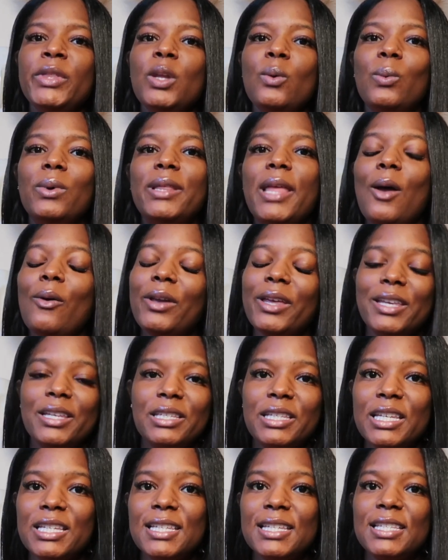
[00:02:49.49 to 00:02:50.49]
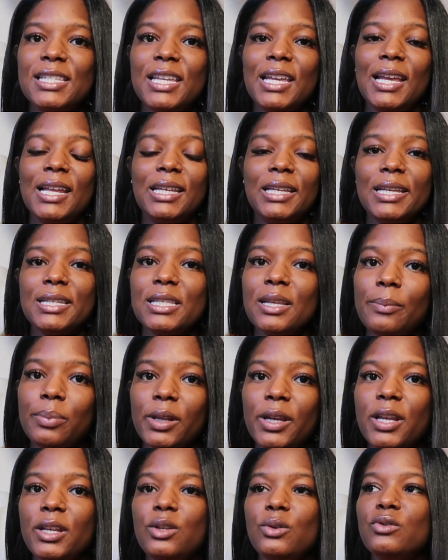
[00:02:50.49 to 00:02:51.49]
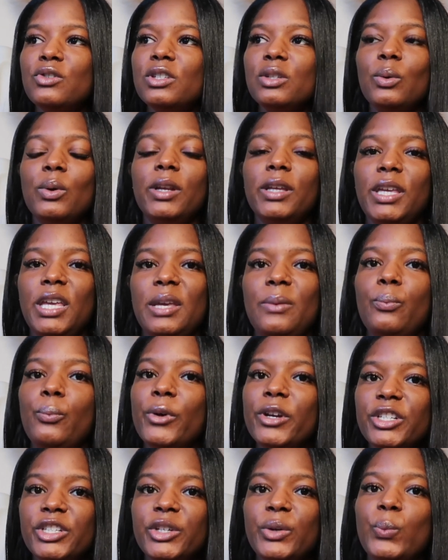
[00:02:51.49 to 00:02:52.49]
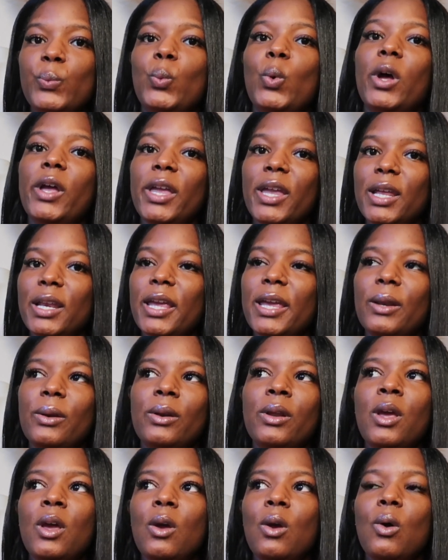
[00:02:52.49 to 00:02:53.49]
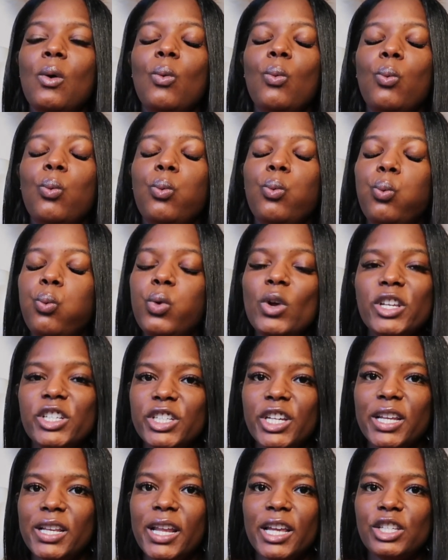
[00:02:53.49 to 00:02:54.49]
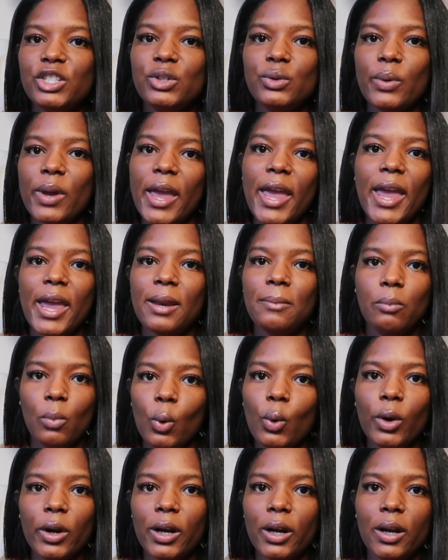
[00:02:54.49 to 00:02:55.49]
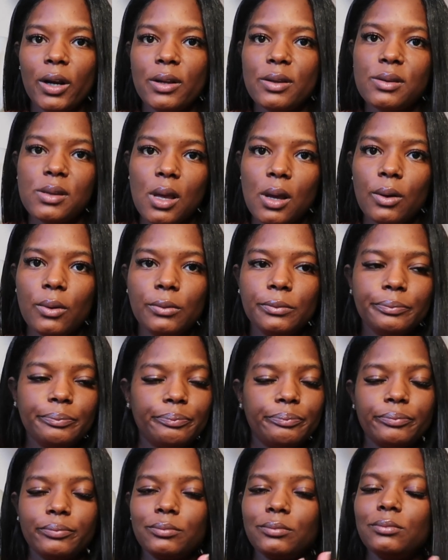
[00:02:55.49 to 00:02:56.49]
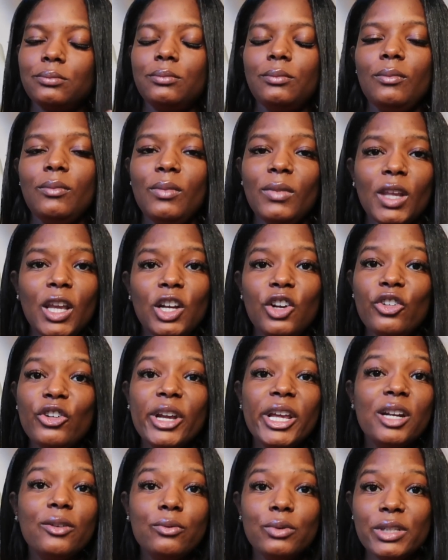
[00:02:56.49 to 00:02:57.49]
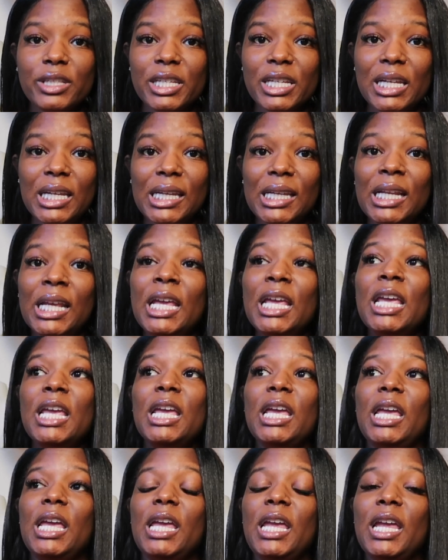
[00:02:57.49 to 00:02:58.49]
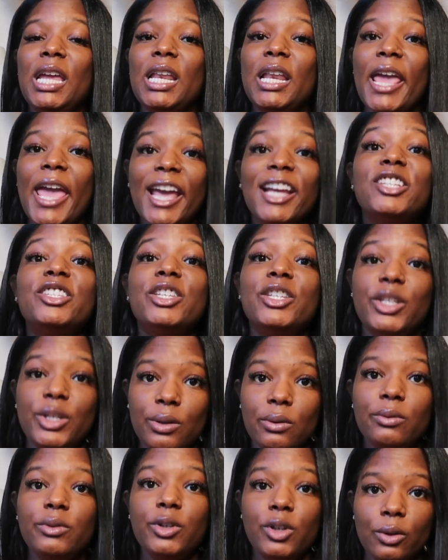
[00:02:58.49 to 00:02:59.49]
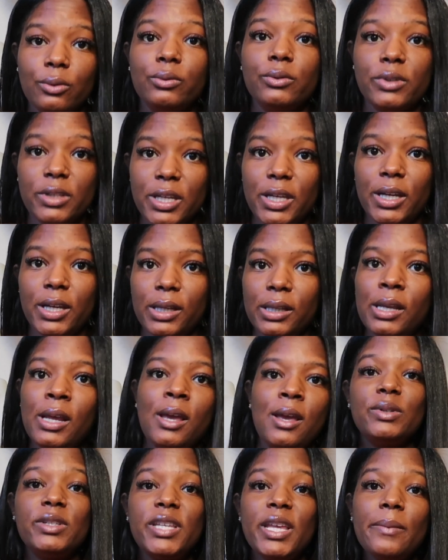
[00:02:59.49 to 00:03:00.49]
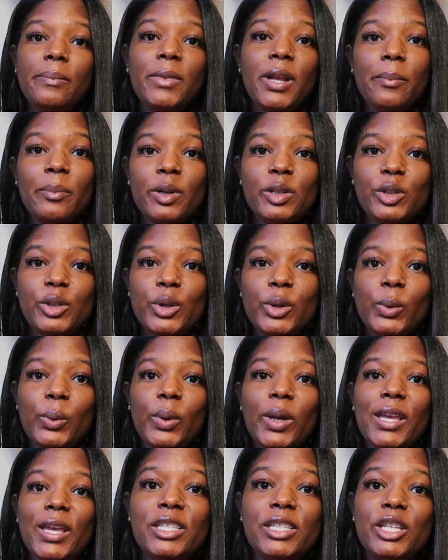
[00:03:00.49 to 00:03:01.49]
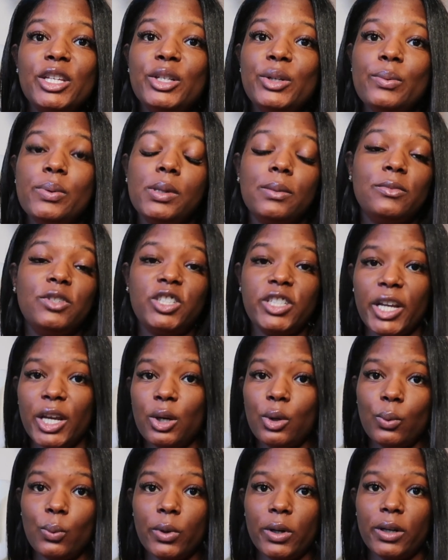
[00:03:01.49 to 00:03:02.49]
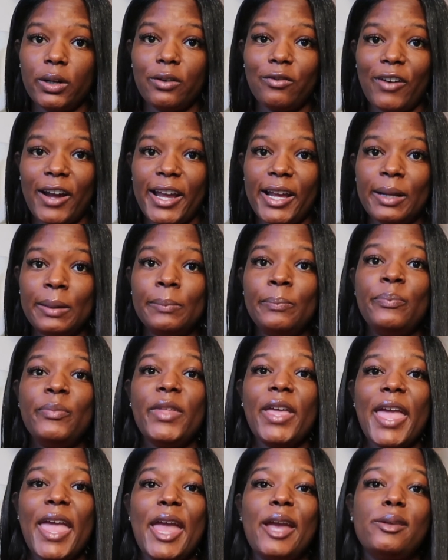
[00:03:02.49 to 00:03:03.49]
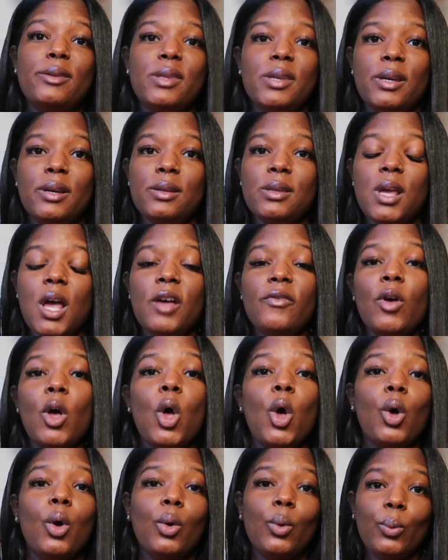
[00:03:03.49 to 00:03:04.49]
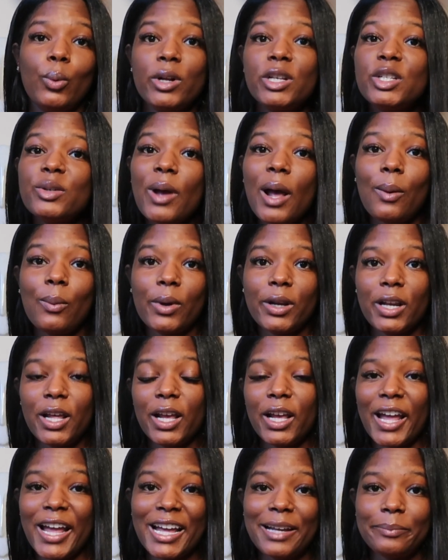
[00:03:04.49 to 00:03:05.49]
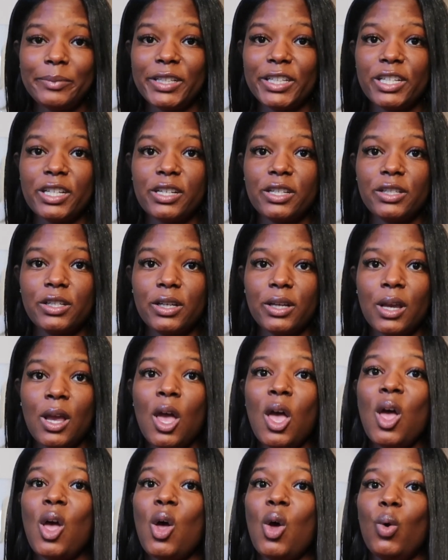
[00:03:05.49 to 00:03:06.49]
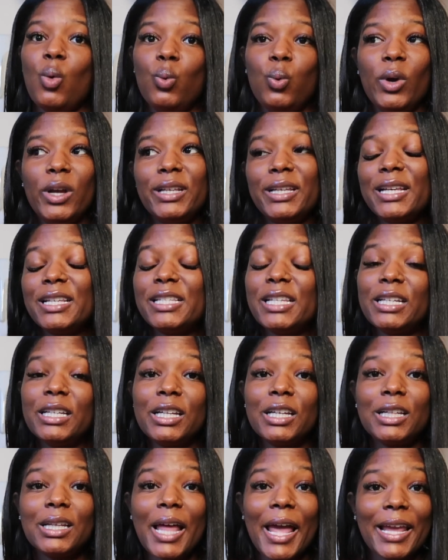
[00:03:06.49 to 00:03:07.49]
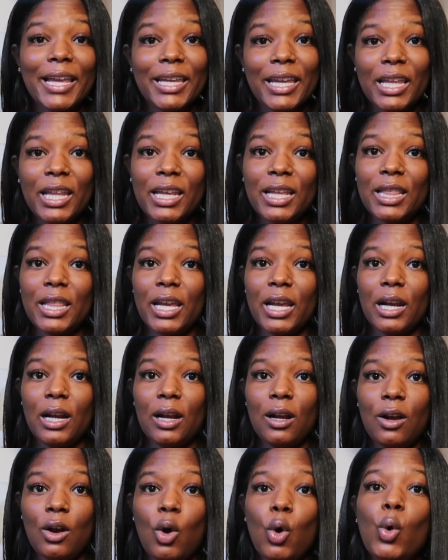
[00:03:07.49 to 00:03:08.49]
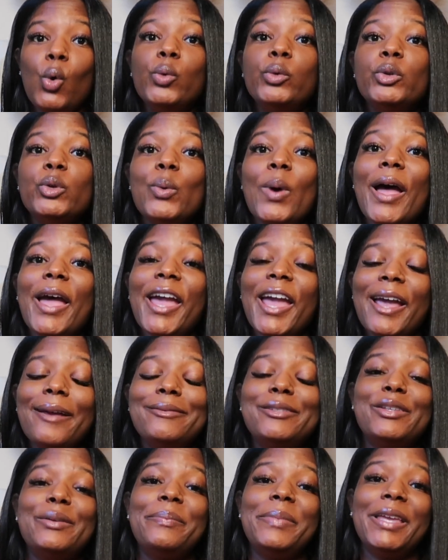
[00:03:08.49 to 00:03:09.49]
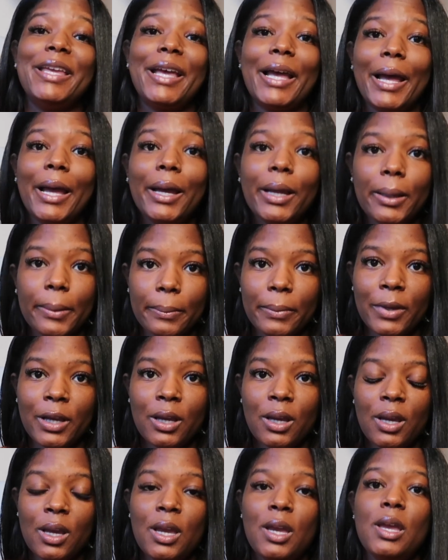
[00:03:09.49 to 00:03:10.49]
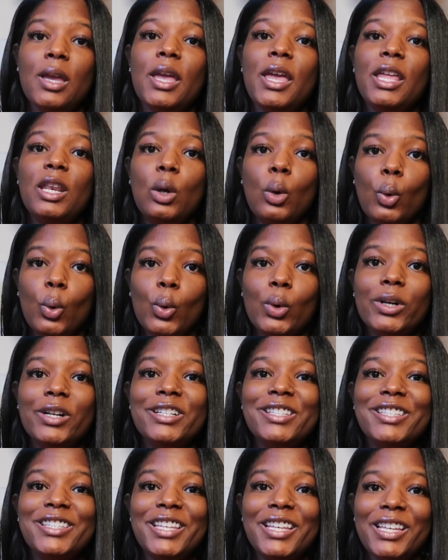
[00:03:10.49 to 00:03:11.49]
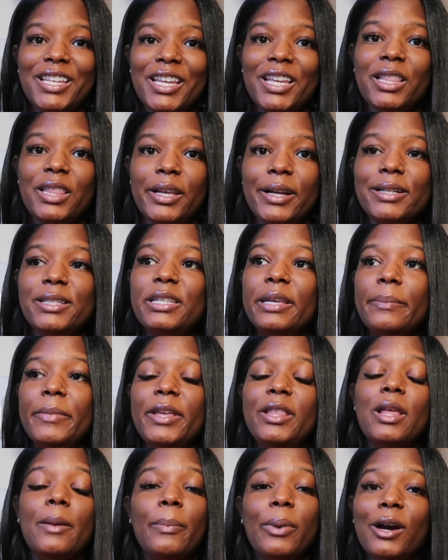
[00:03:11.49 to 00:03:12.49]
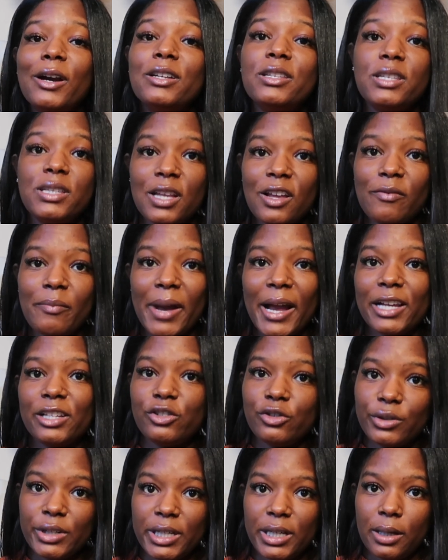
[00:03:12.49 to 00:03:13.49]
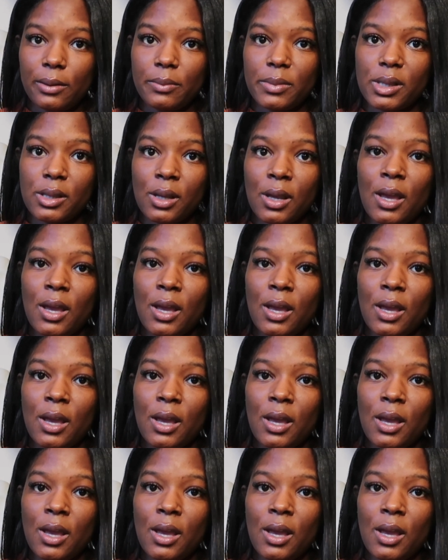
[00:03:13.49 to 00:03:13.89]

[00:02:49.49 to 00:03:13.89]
Without consistency and discipline, you're just going to keep wishing, wanting, and wishing that you had more. So create a routine and execute your routine. So tip number 2 to do some shadow work, right? Asking yourself, what do I want to accomplish? What does it look like getting there? Who do I have to become in order to get there, to be the person of my dreams?